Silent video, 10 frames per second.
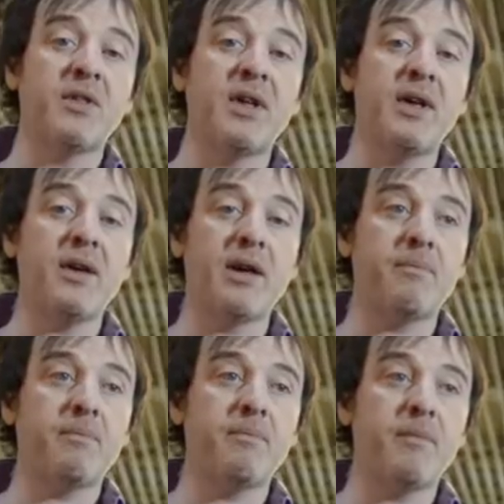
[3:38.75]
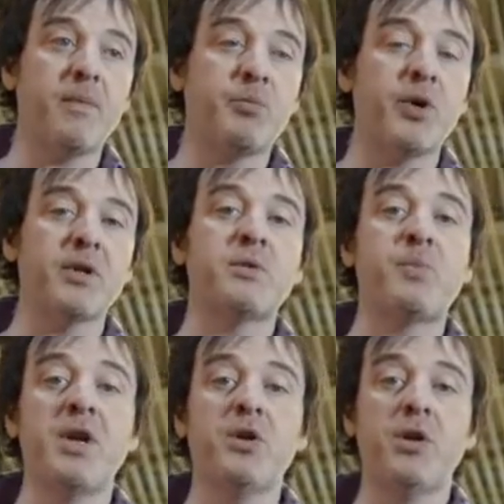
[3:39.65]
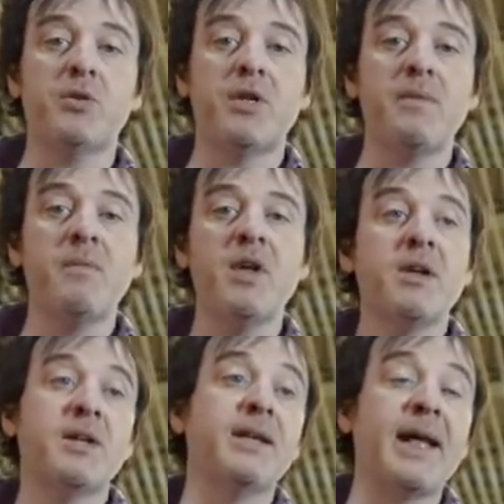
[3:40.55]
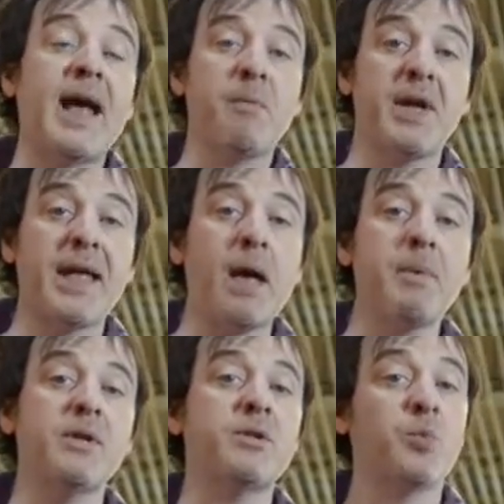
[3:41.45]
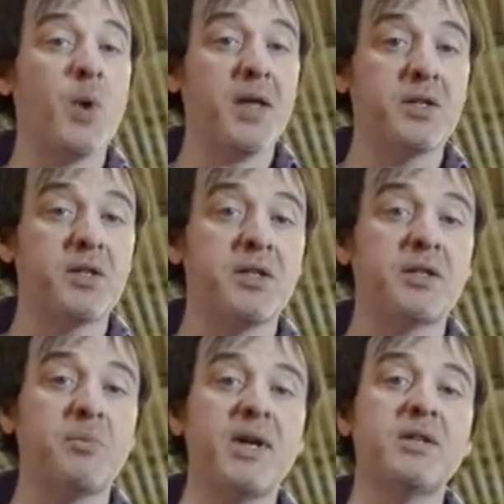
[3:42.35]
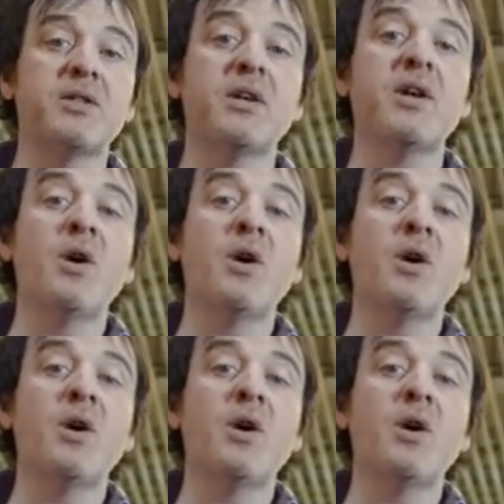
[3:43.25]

the uh, product is being used in, tell you how many cabinets, where the system is,